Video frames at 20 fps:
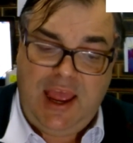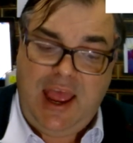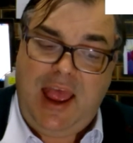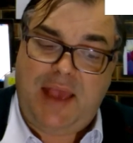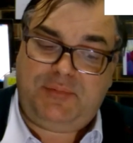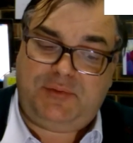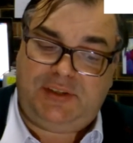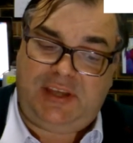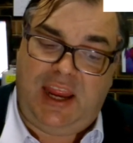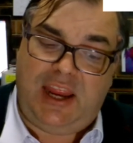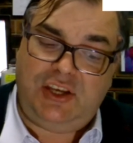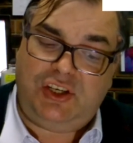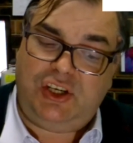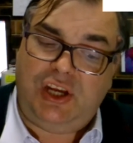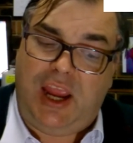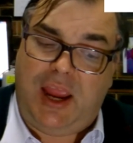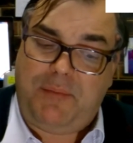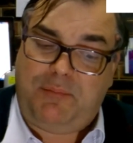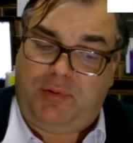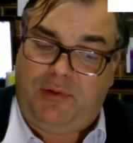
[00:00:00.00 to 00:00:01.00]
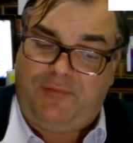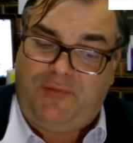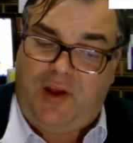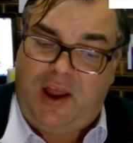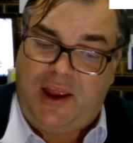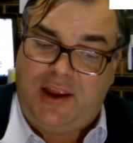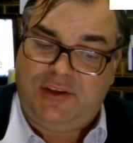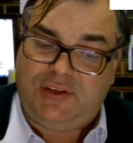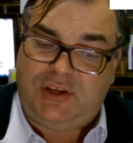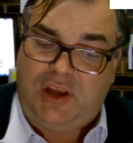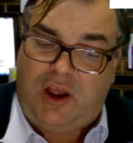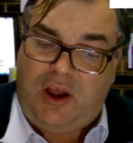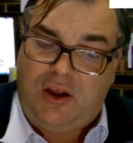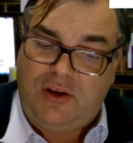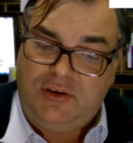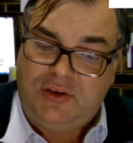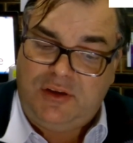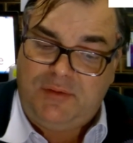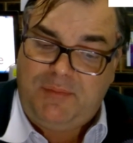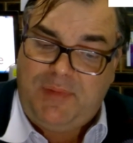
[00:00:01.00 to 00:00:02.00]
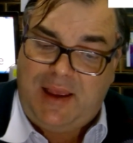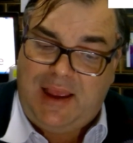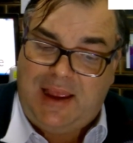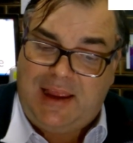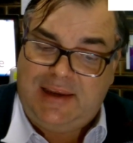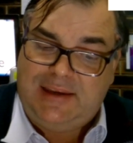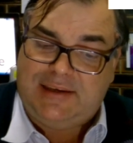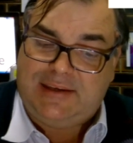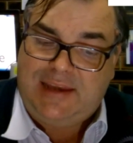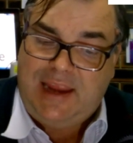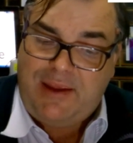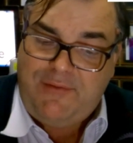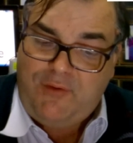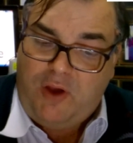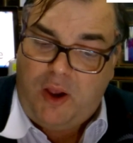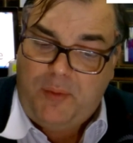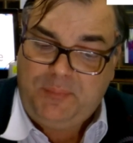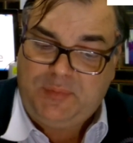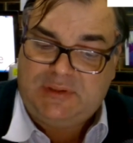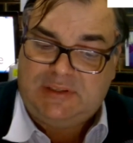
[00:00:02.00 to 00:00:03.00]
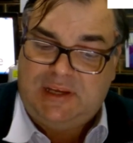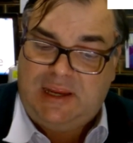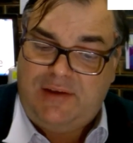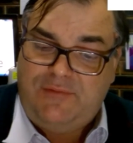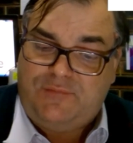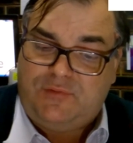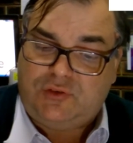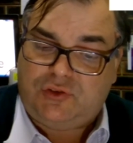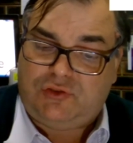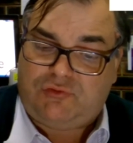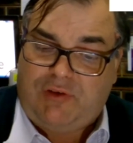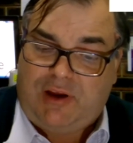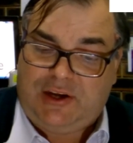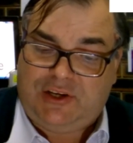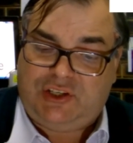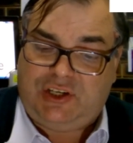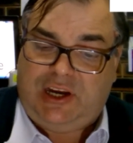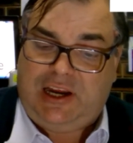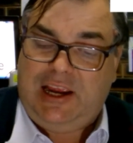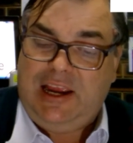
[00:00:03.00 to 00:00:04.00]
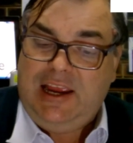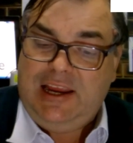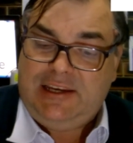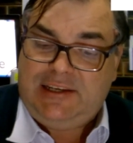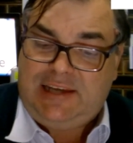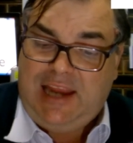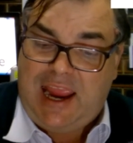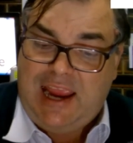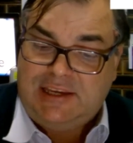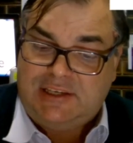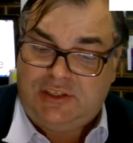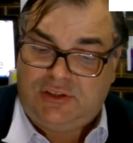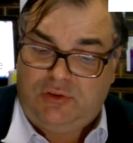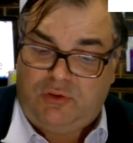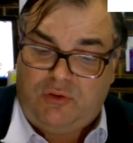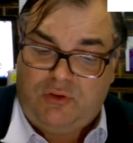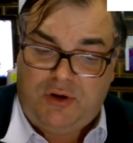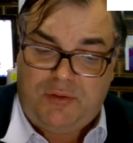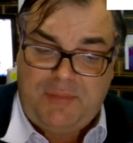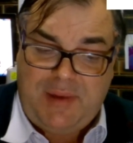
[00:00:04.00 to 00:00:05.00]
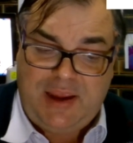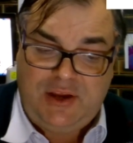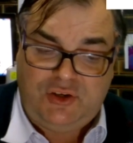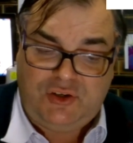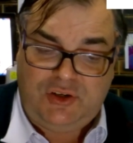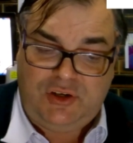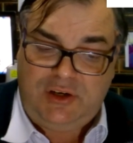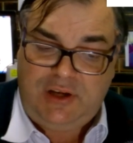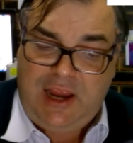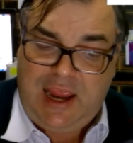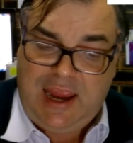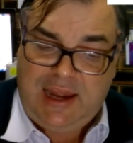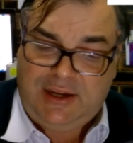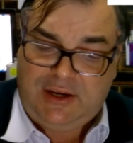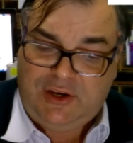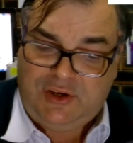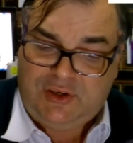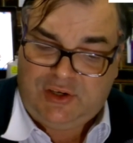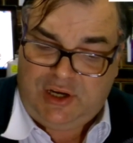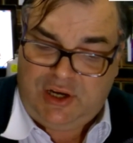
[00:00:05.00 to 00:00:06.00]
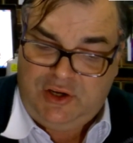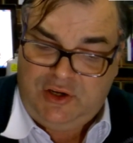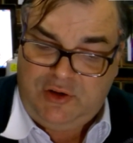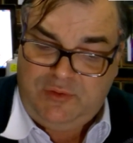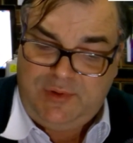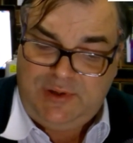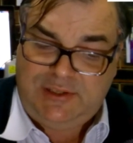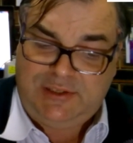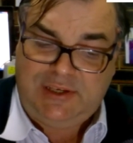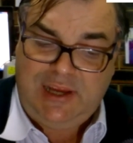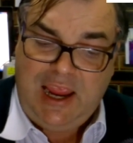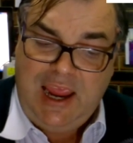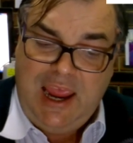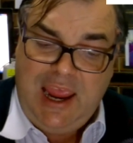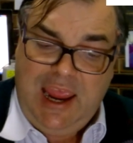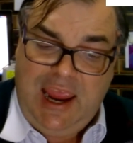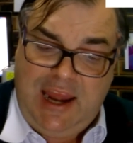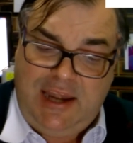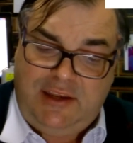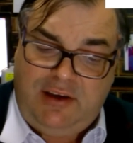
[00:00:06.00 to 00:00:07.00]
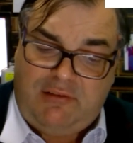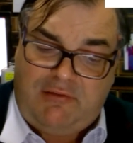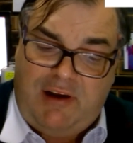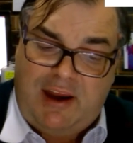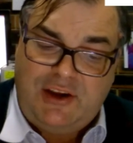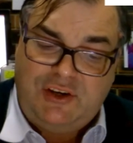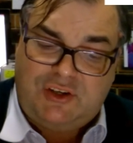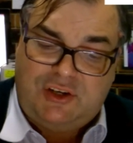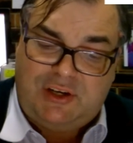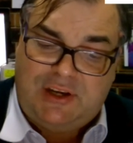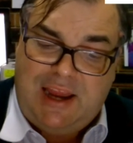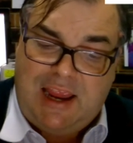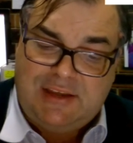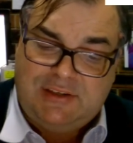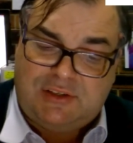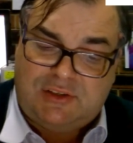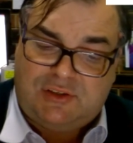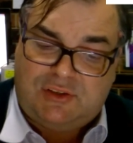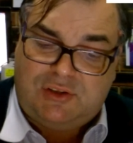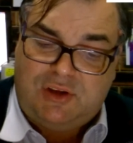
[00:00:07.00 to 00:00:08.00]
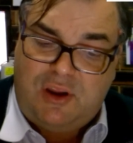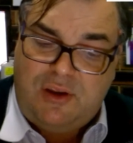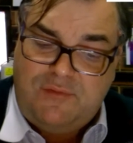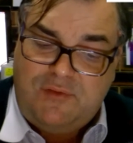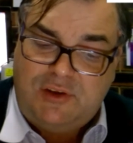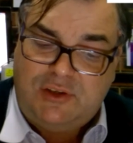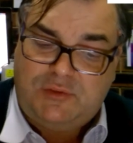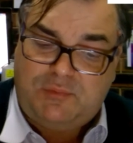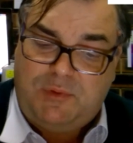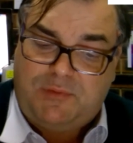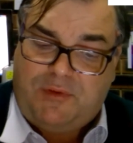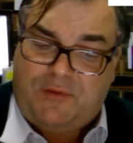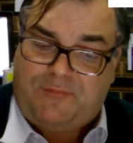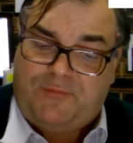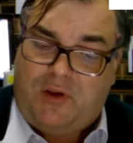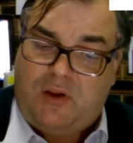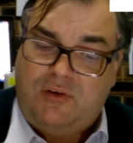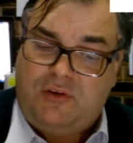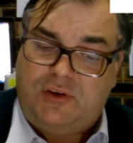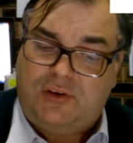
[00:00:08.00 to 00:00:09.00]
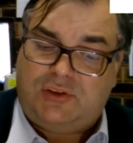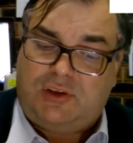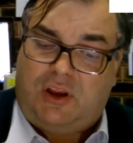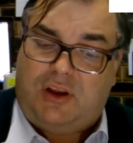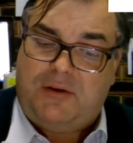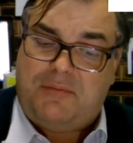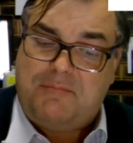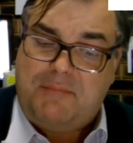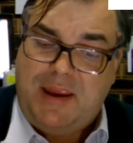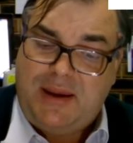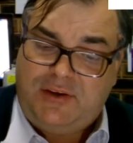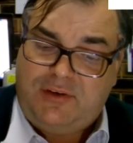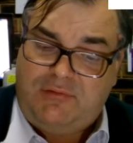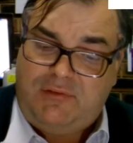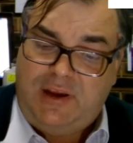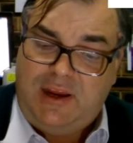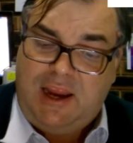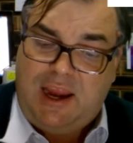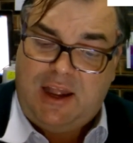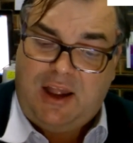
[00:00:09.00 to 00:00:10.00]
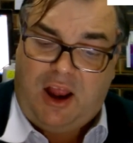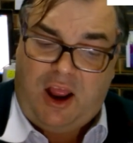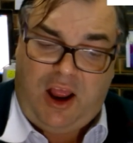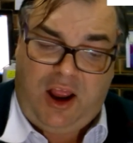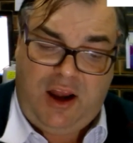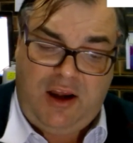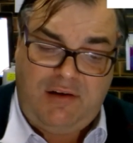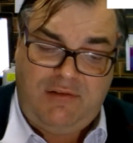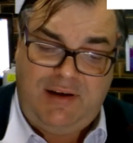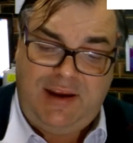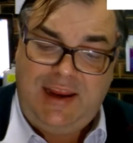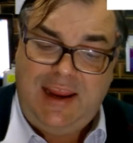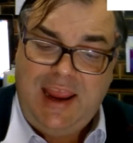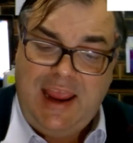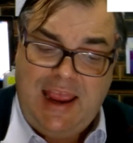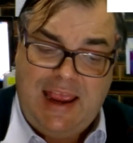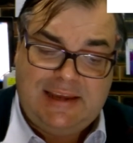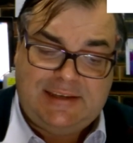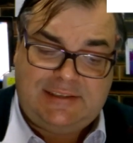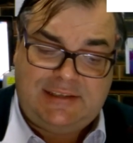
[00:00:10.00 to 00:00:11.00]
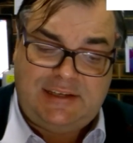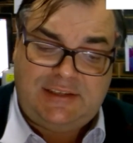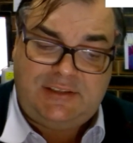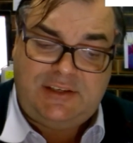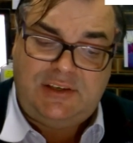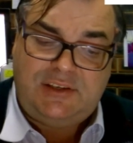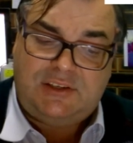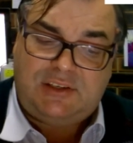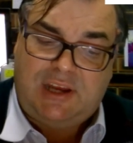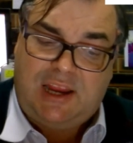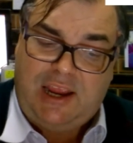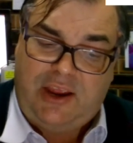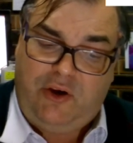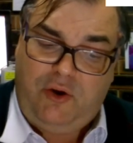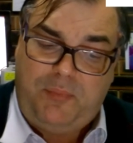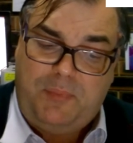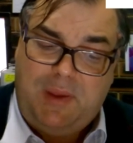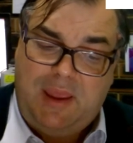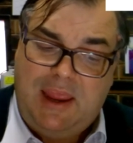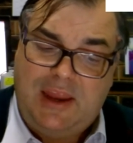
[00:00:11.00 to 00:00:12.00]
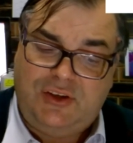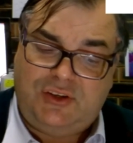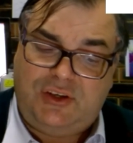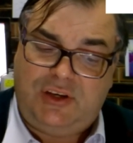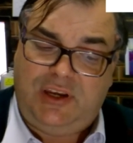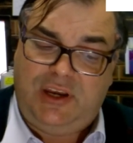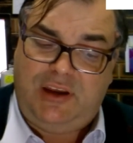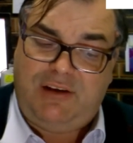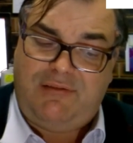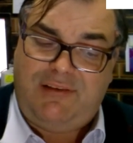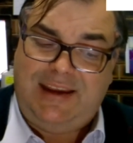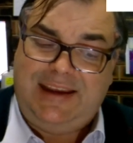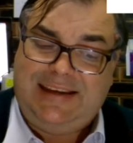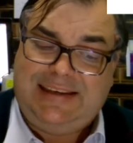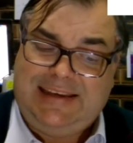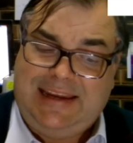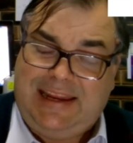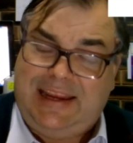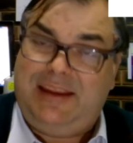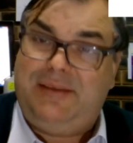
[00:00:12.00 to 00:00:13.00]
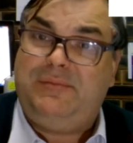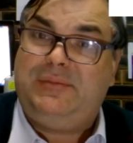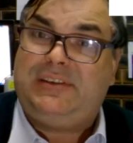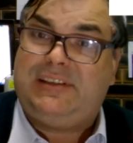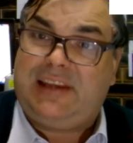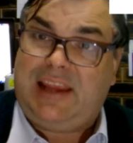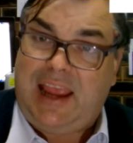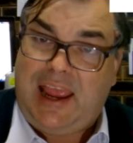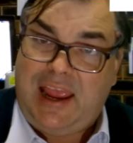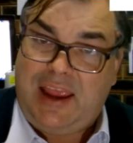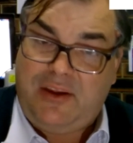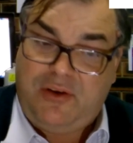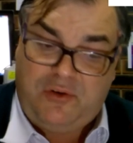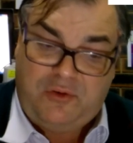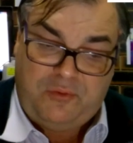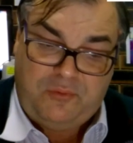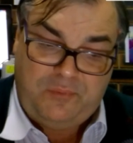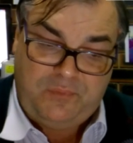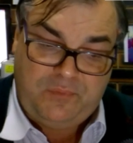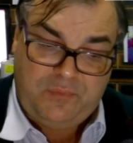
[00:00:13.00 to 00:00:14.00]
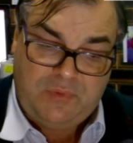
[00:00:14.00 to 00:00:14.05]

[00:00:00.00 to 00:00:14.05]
Appstantiate provides on-demand DevOps infrastructure, test automation, and continuous integration as a service with a focus on mentoring and hiring assistance to help engineering teams scale.